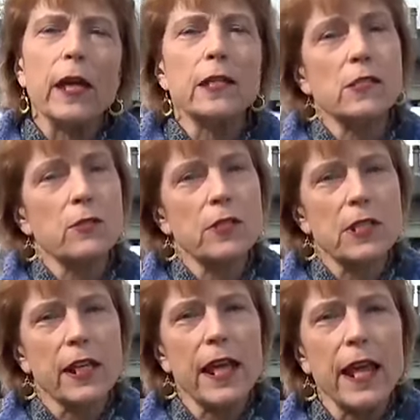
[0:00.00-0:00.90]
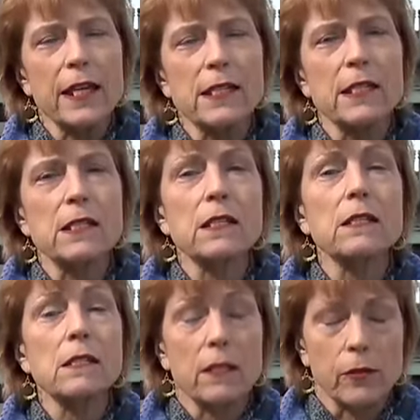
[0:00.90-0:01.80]
as soon as the case is
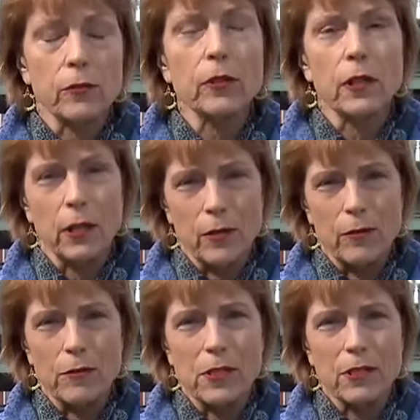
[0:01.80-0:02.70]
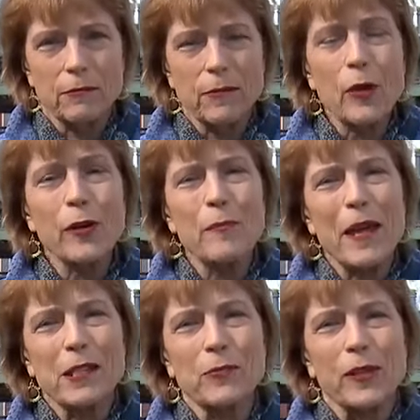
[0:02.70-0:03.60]
considered closed. Lauren
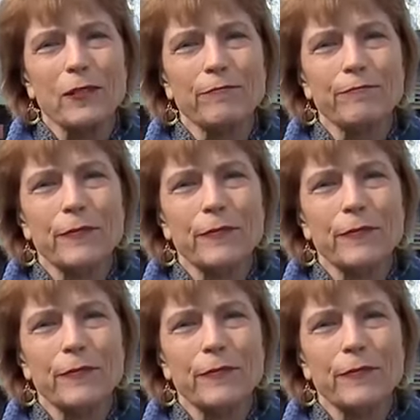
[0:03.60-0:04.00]
Maxwell,